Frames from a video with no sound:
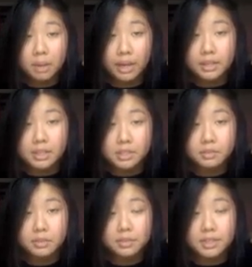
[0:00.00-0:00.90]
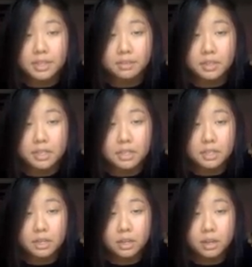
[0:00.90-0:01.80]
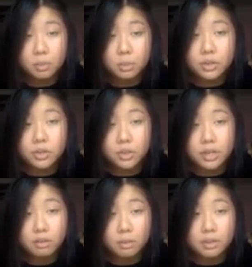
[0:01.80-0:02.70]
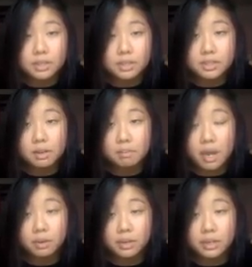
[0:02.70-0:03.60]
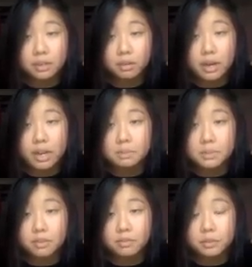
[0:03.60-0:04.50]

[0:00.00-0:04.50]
minus 57D, where G represents the amount in grams of